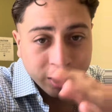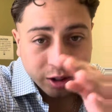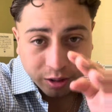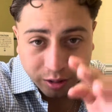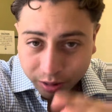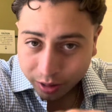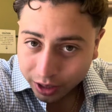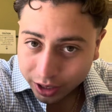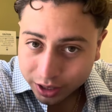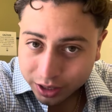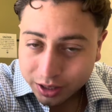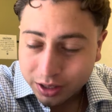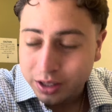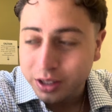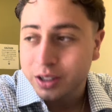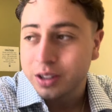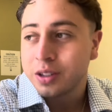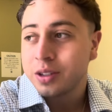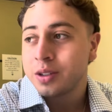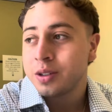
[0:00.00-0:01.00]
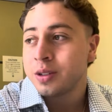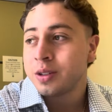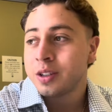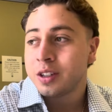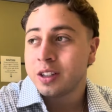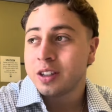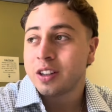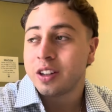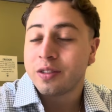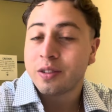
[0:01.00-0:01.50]
races,
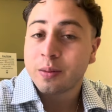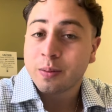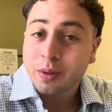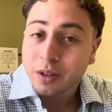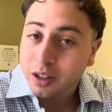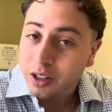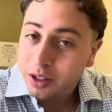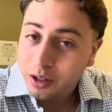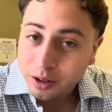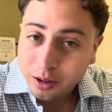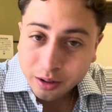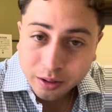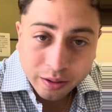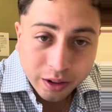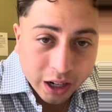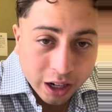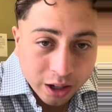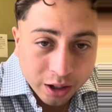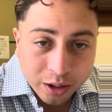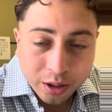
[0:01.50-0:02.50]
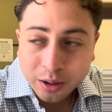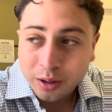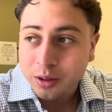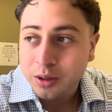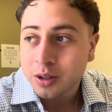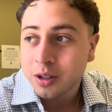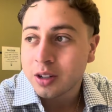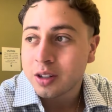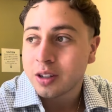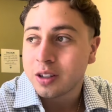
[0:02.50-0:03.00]
different political
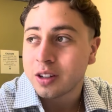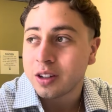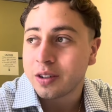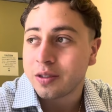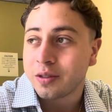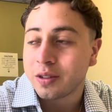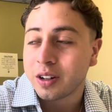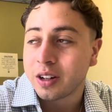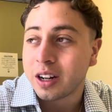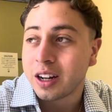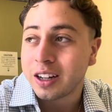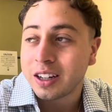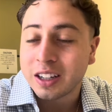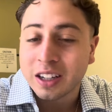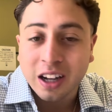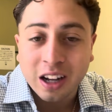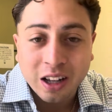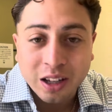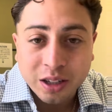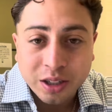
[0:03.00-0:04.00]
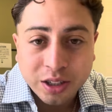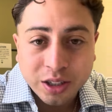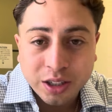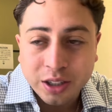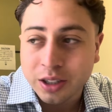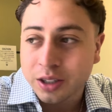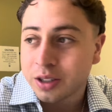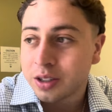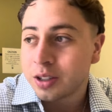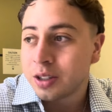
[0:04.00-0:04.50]
values, different
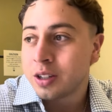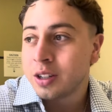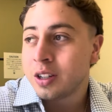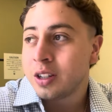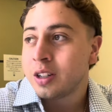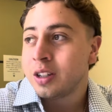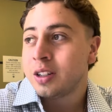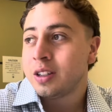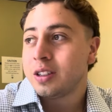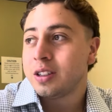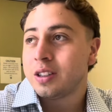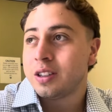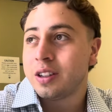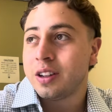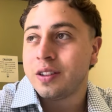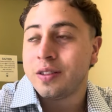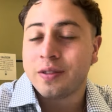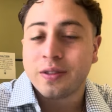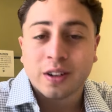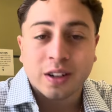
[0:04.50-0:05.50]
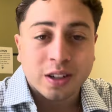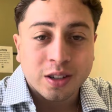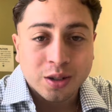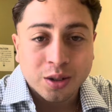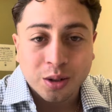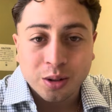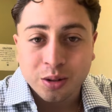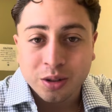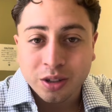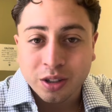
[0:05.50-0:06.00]
ideologies, different
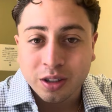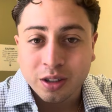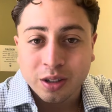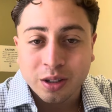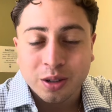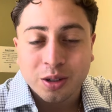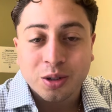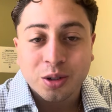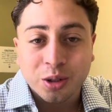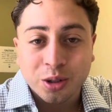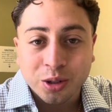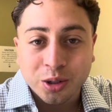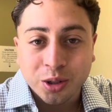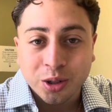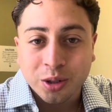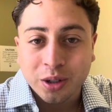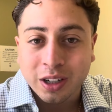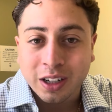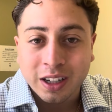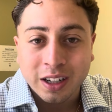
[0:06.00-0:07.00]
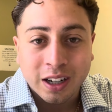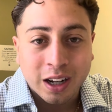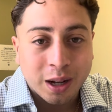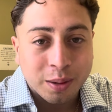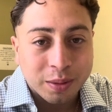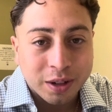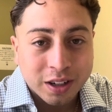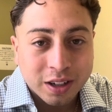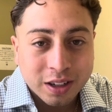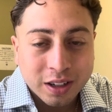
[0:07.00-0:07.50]
socio social
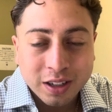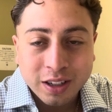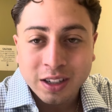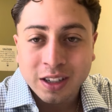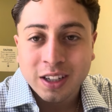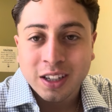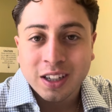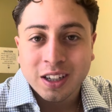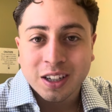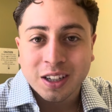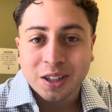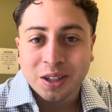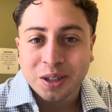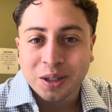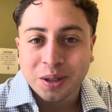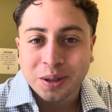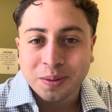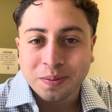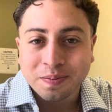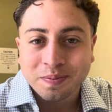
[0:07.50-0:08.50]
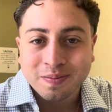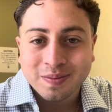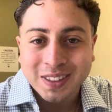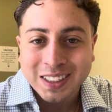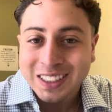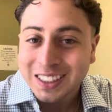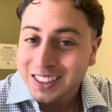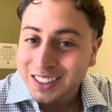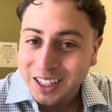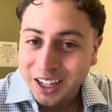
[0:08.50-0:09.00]
economic um,
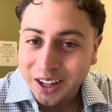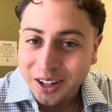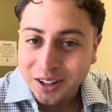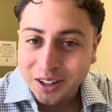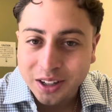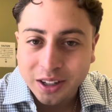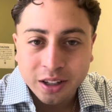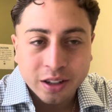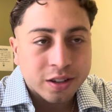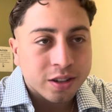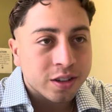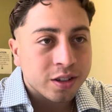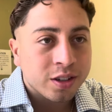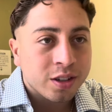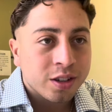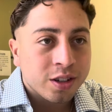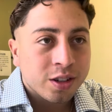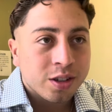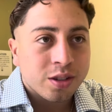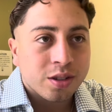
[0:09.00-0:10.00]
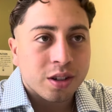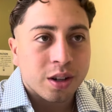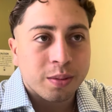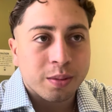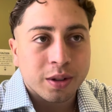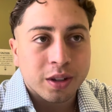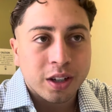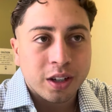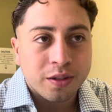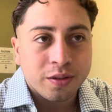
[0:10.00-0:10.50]
standings. So I
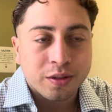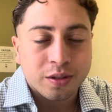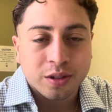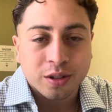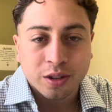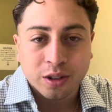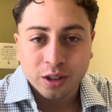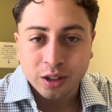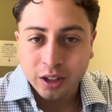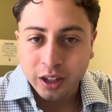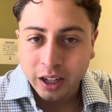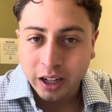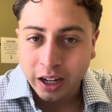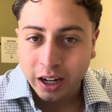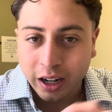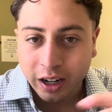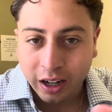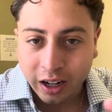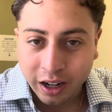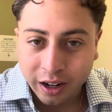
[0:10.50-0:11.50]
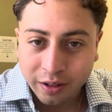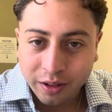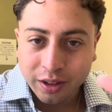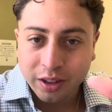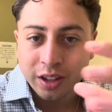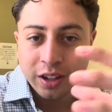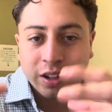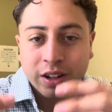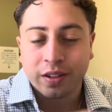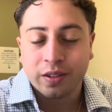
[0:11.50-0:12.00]
believe looking at
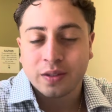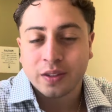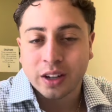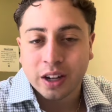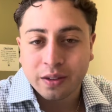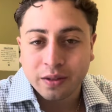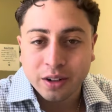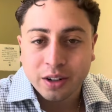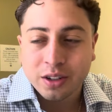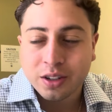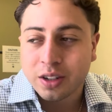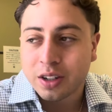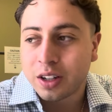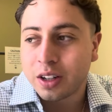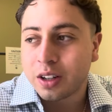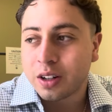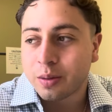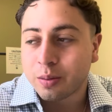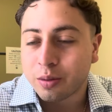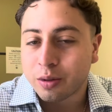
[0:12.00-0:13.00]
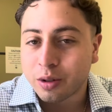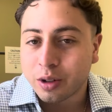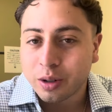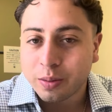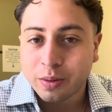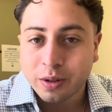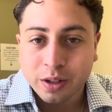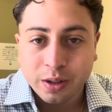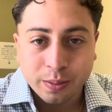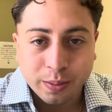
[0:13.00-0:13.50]
everything of diversity in a
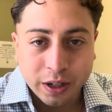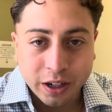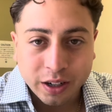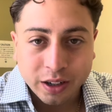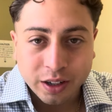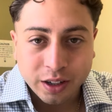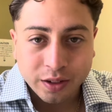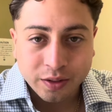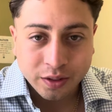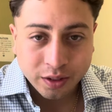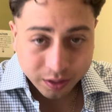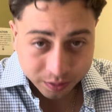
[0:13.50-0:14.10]
broad perspective,